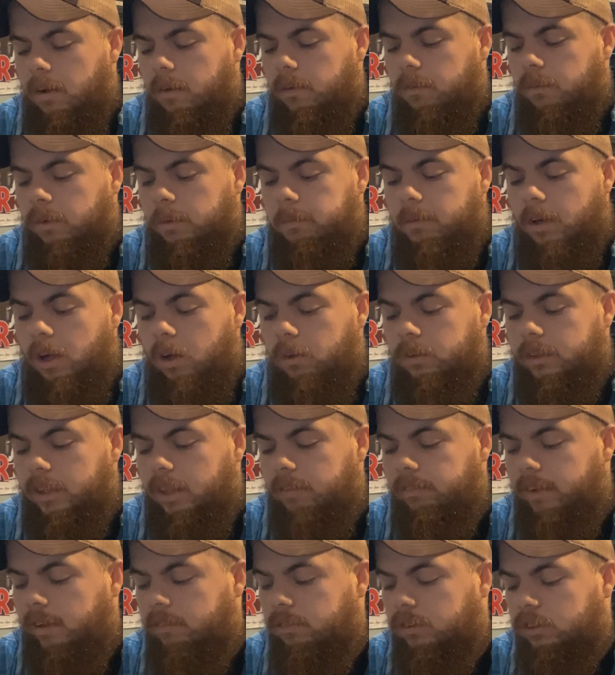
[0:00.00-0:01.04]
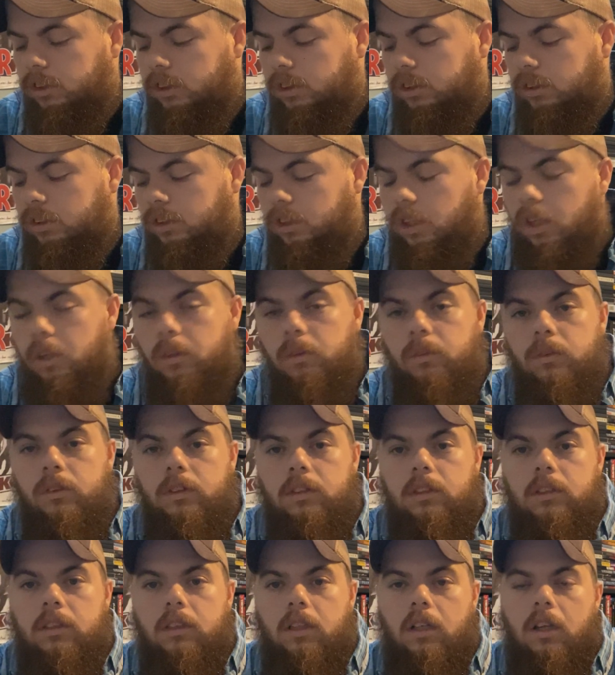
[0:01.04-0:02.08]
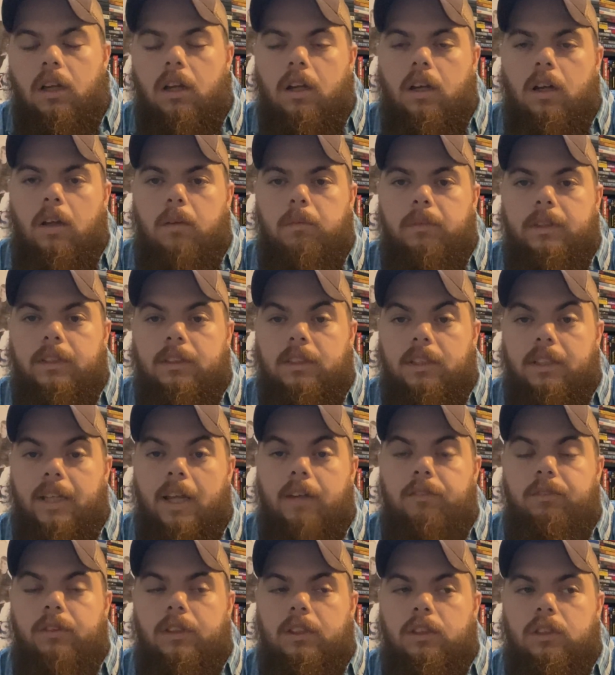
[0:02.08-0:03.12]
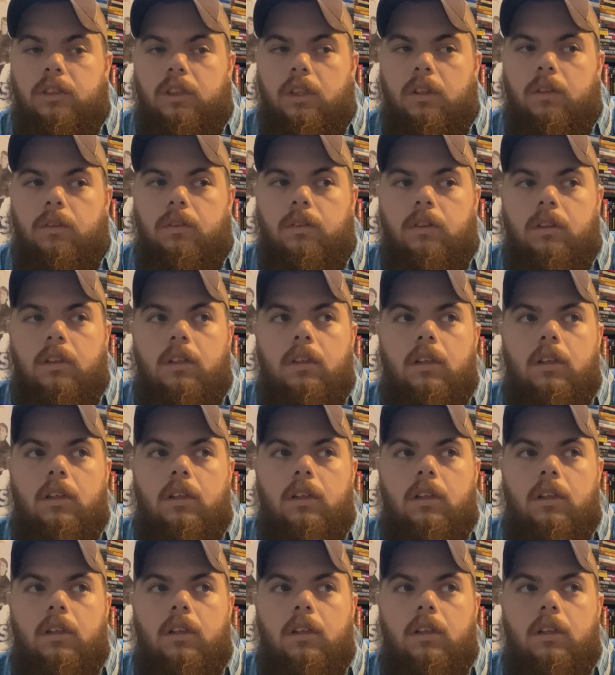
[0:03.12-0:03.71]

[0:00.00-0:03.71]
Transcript: one of my all-time favorite shows is a Netflix show.